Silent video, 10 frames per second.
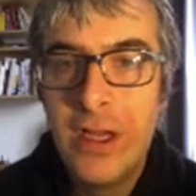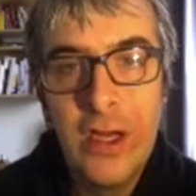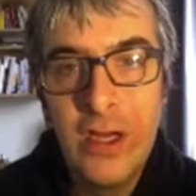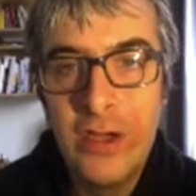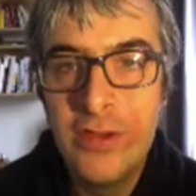
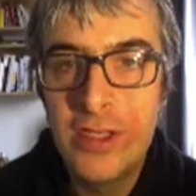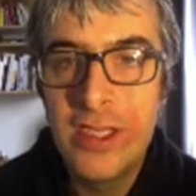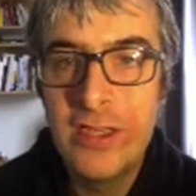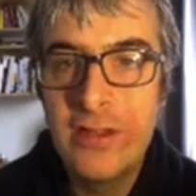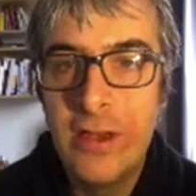the
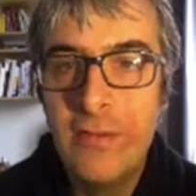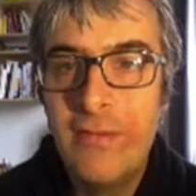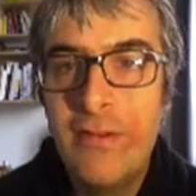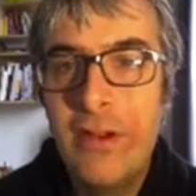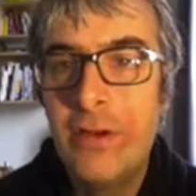kingdom,
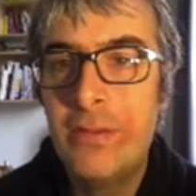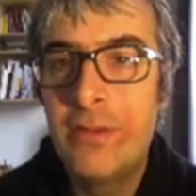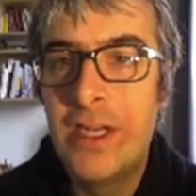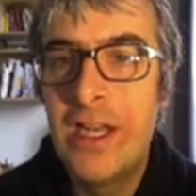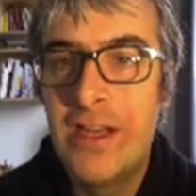
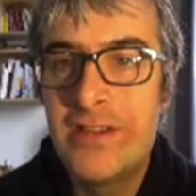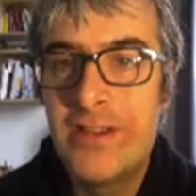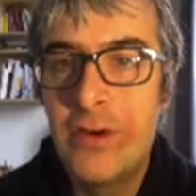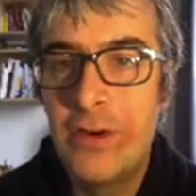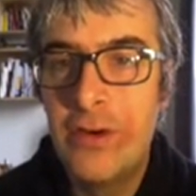phylum, class,
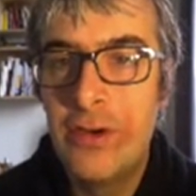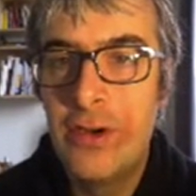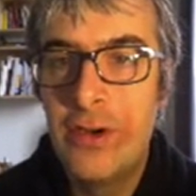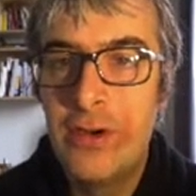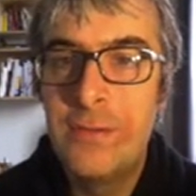
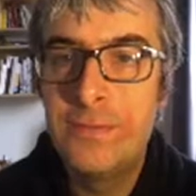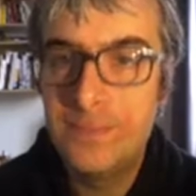order,